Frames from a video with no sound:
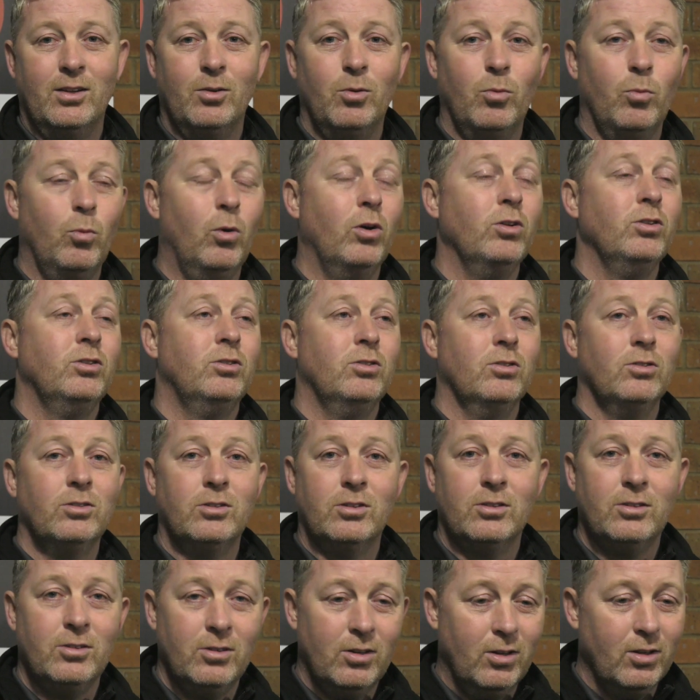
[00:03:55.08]
one
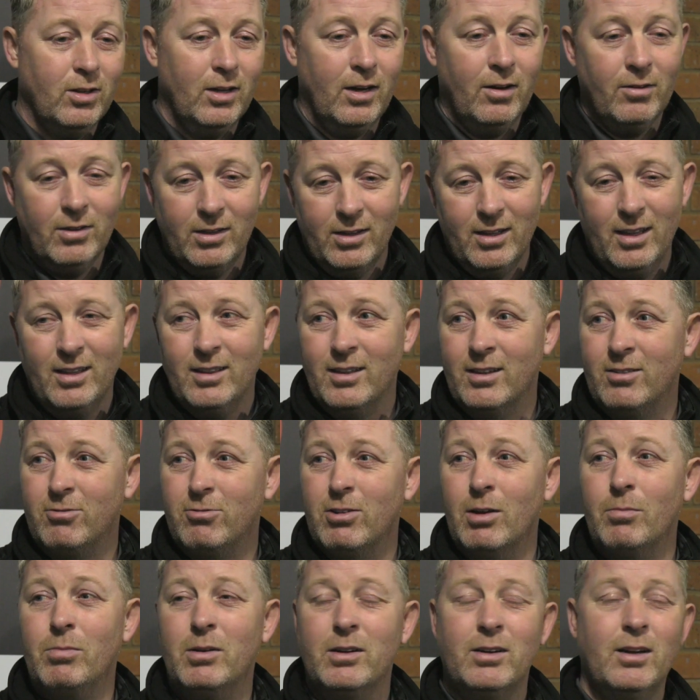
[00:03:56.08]
touch, or then the
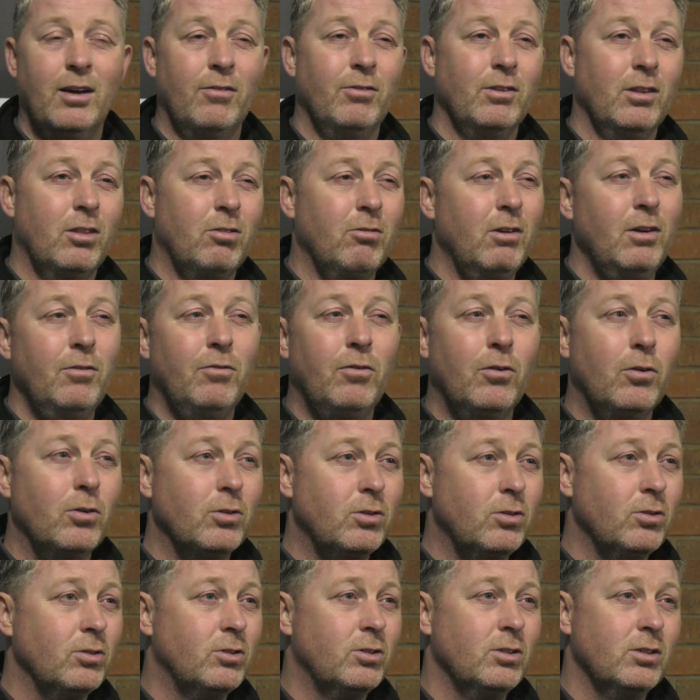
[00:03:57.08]
dribbling, having 3-4
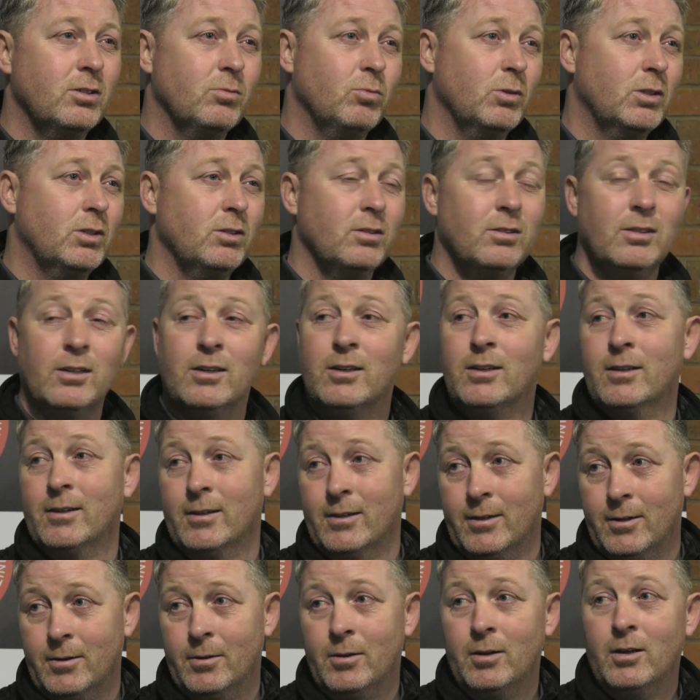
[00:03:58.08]
touches, which is
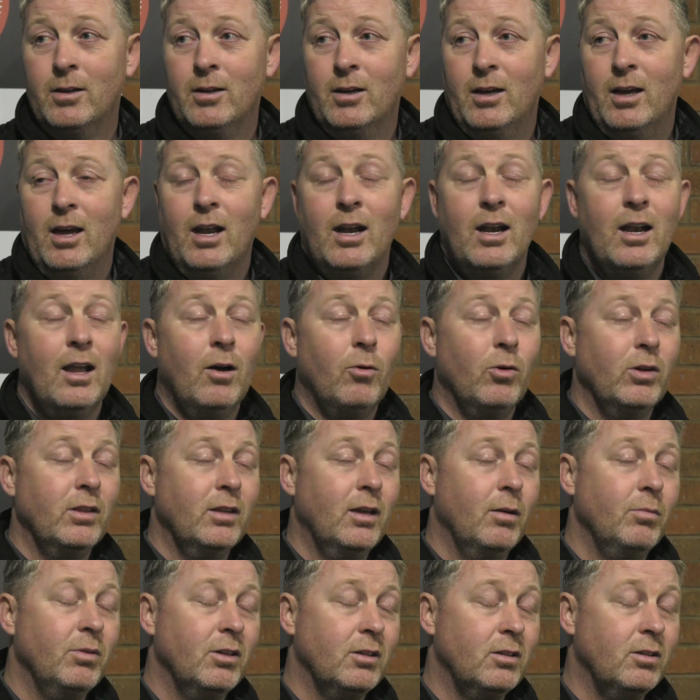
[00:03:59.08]
allowing
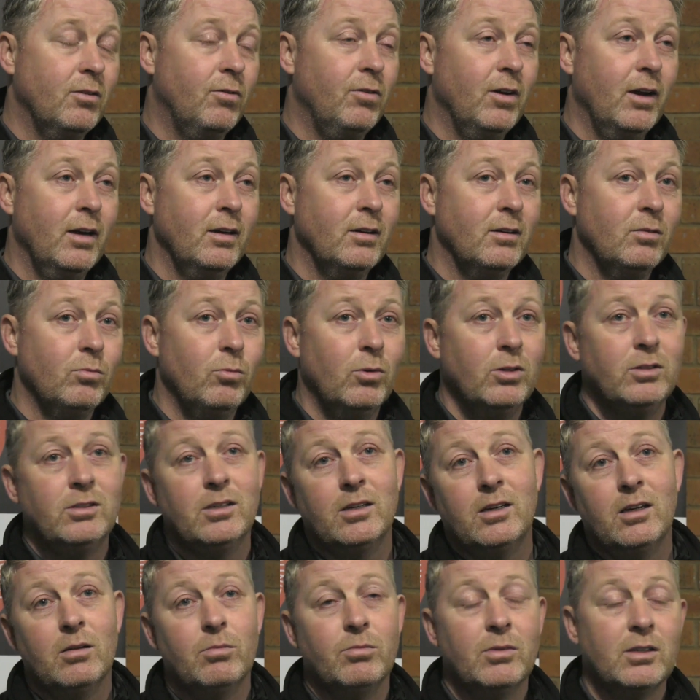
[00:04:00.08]
them to defend. And once you
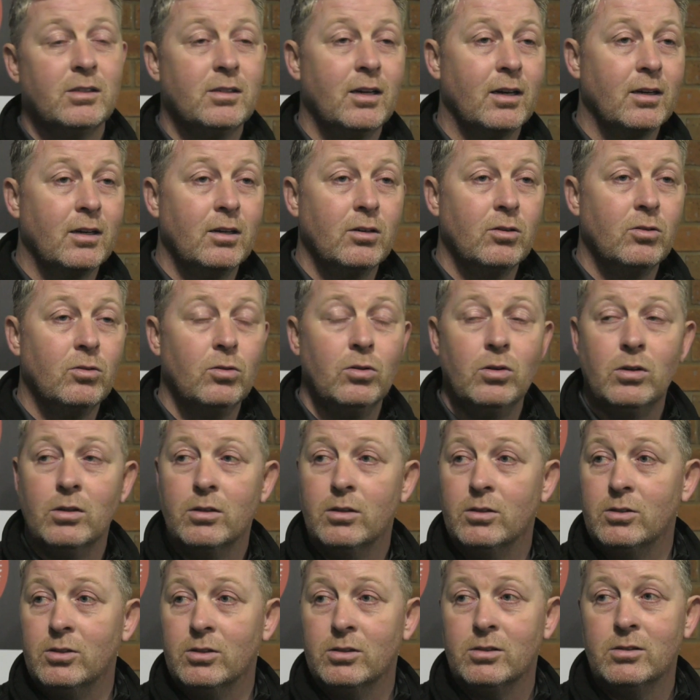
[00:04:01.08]
give them the second goal,
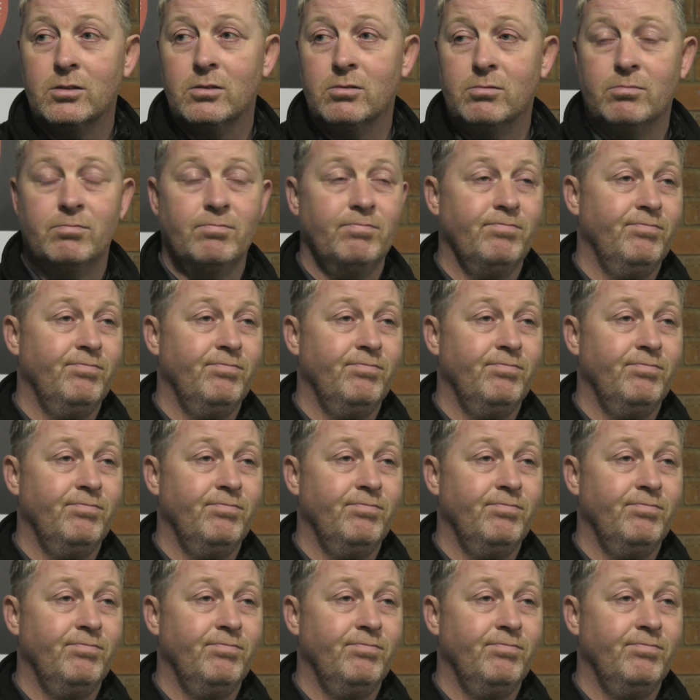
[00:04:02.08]
they're just